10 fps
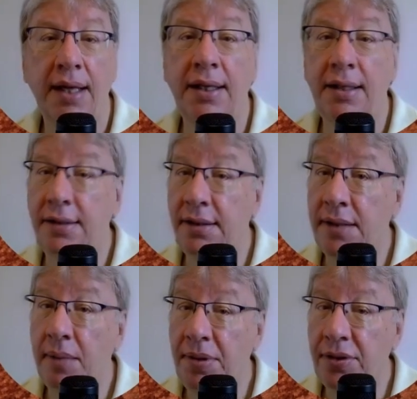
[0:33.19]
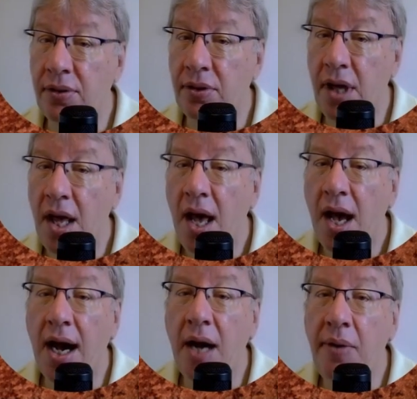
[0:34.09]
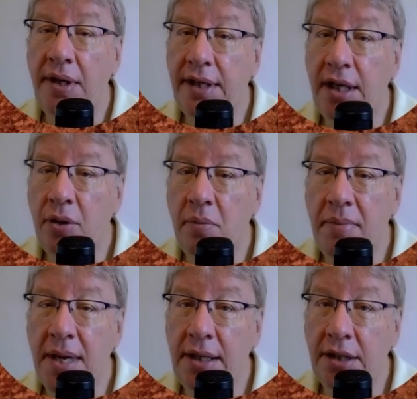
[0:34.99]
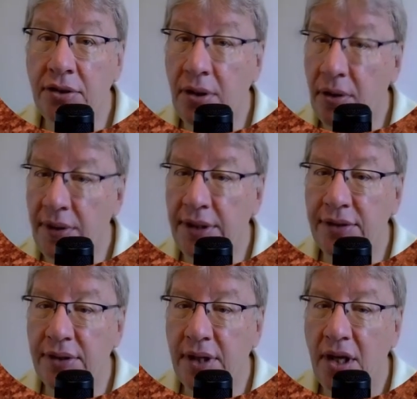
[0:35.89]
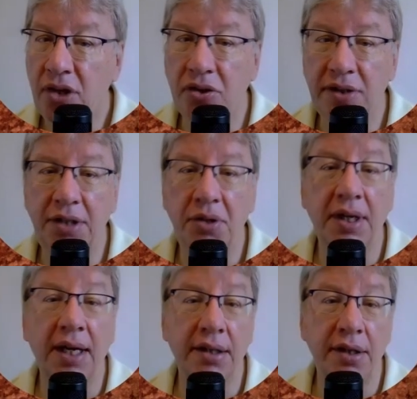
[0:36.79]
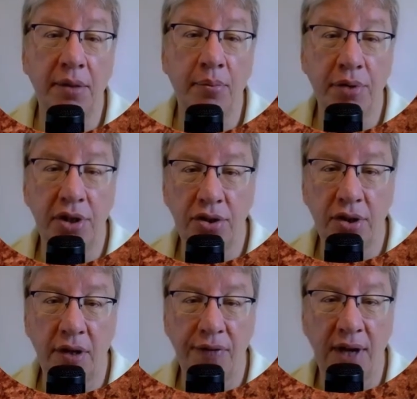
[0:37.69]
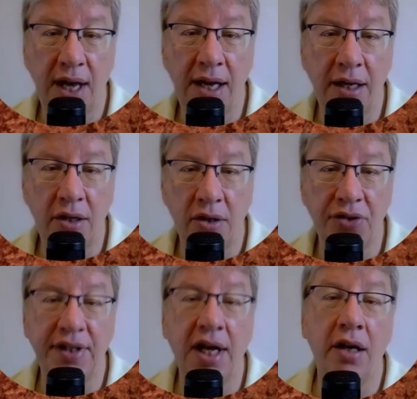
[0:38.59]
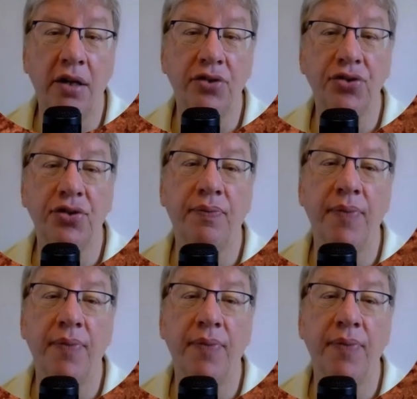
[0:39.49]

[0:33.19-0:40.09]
In this episode, I will tell you many stories so that you get an impression of Alcor star laws.